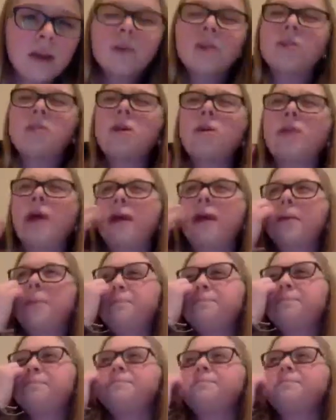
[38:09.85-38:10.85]
So like,
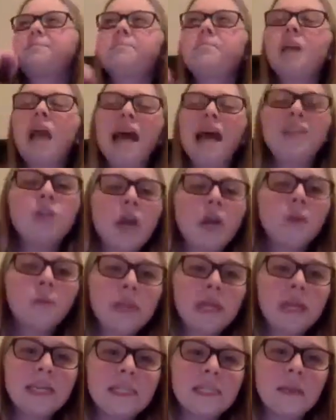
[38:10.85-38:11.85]
I try to
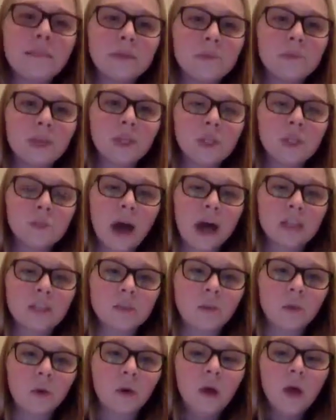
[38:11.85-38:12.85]
relate to them as much as
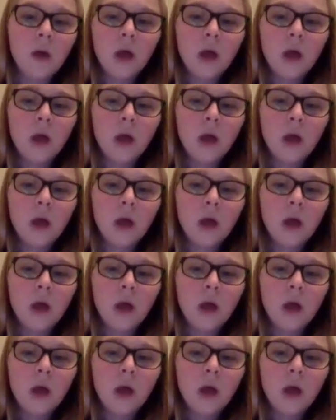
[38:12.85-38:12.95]
possible.